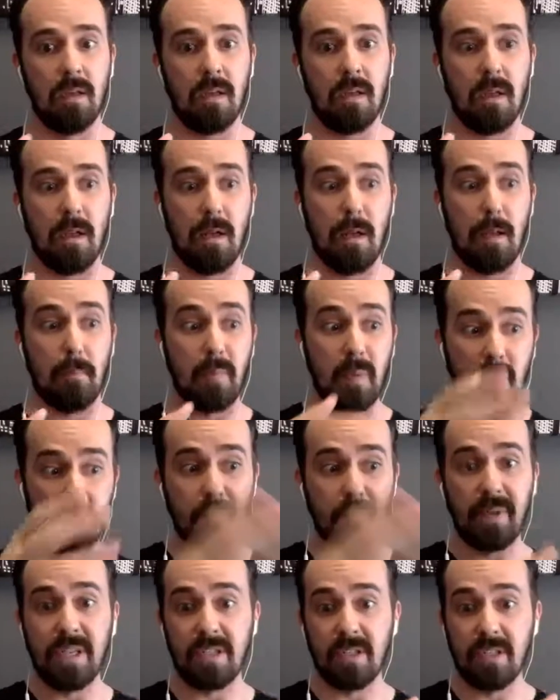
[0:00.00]
your
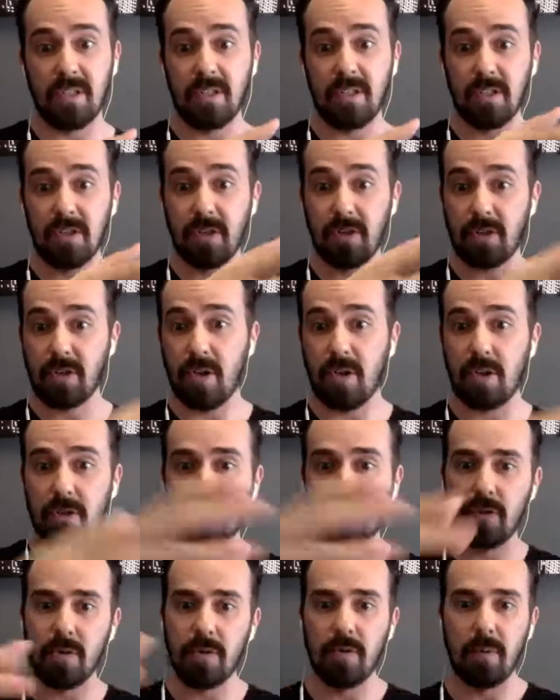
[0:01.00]
business and your
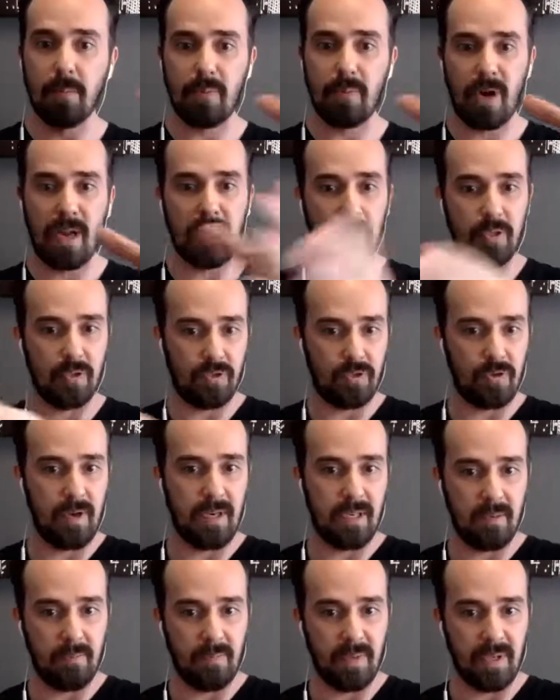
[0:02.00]
culture to the brand you're
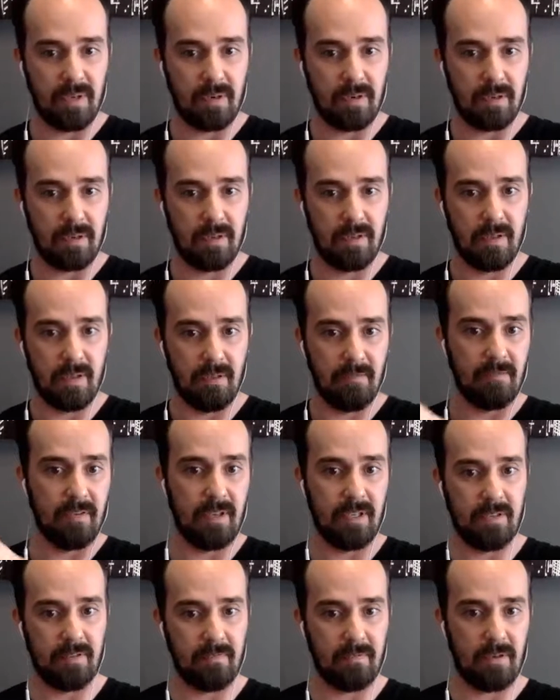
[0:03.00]
trying to build, and
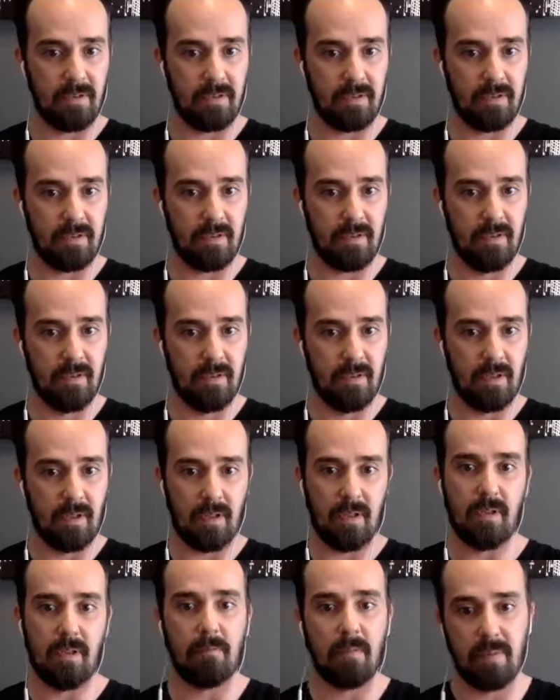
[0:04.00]
vice versa. All
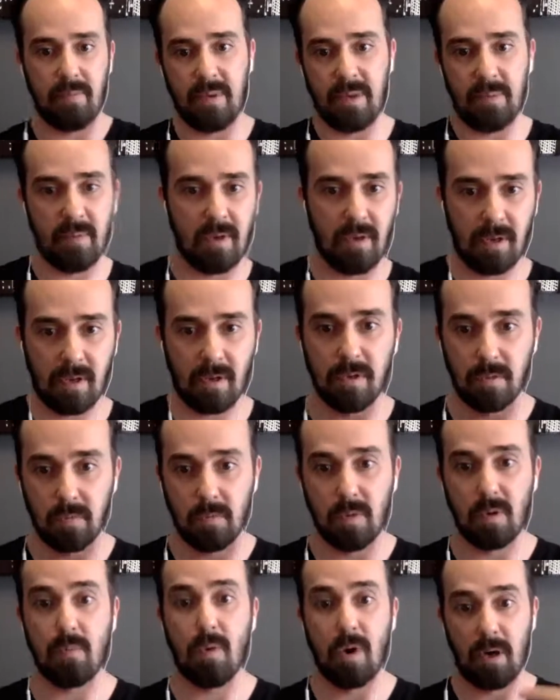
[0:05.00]
right, with people like us,
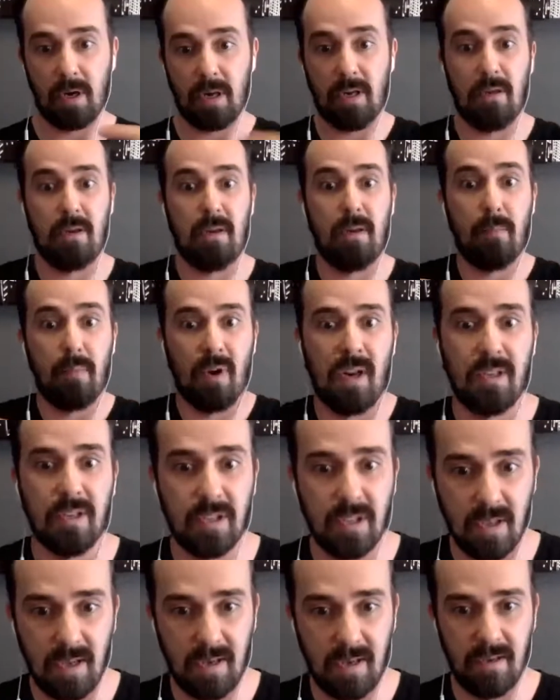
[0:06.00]
we're working on the brand
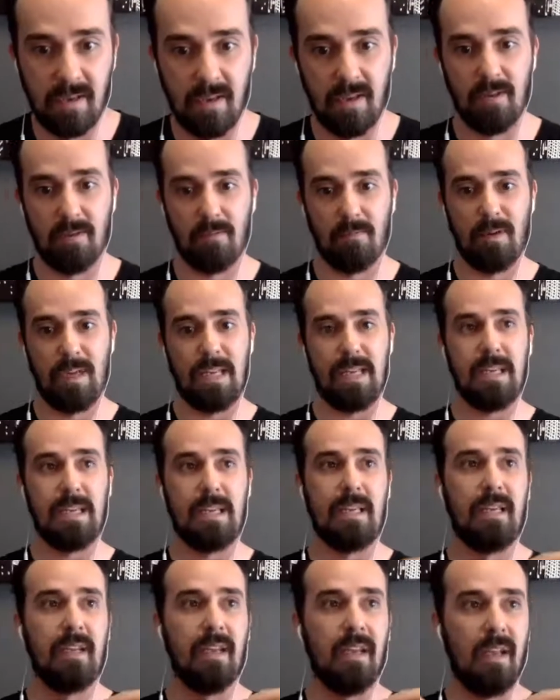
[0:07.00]
side.
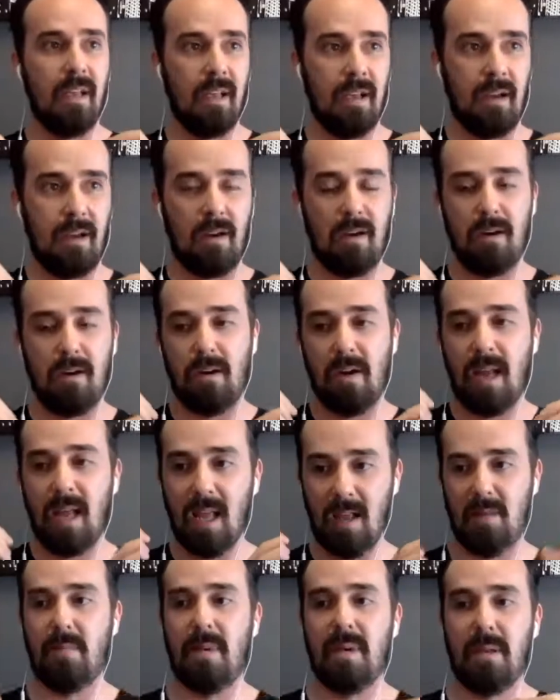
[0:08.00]
We are
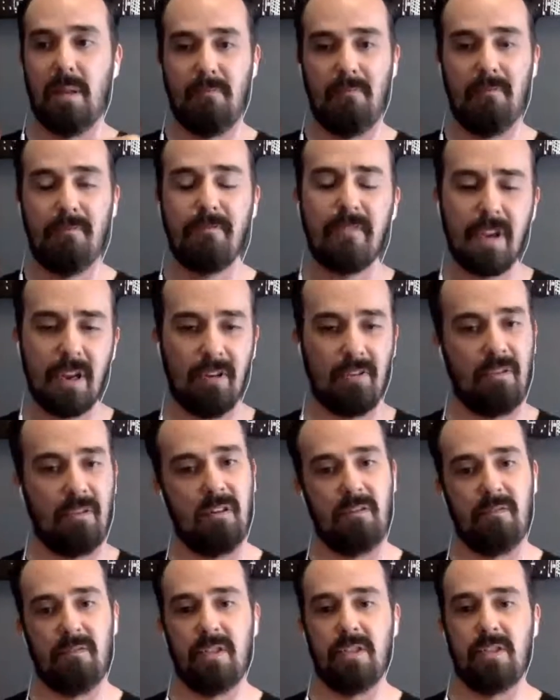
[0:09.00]
helping them figure
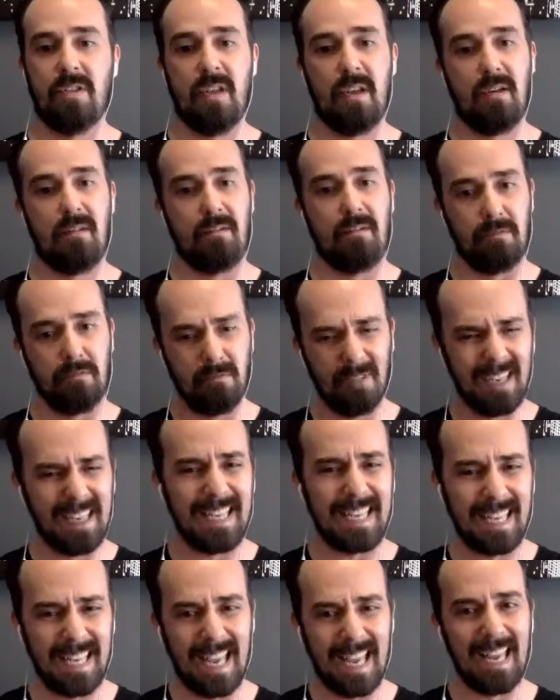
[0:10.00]
all of this out and
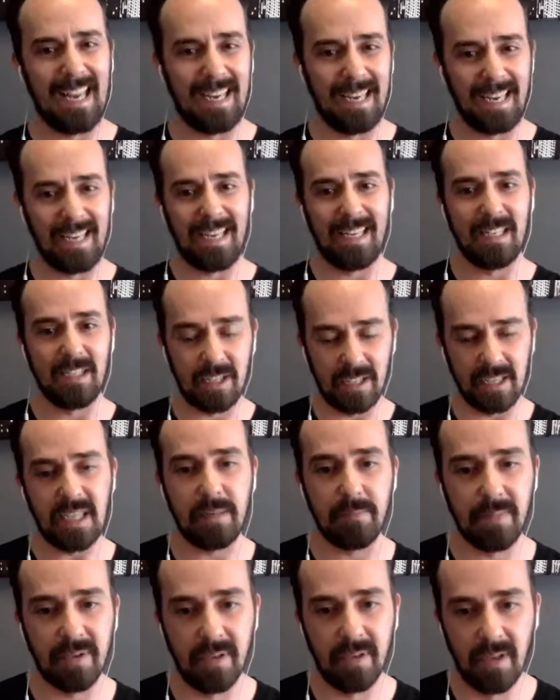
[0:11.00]
really getting in
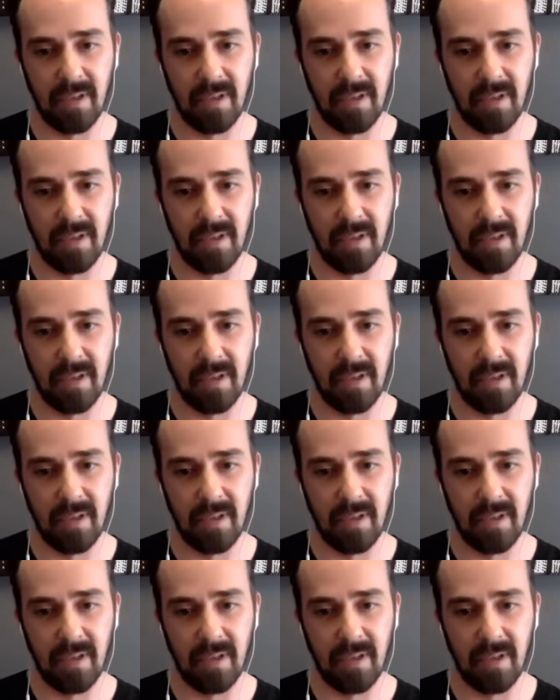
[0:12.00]
deep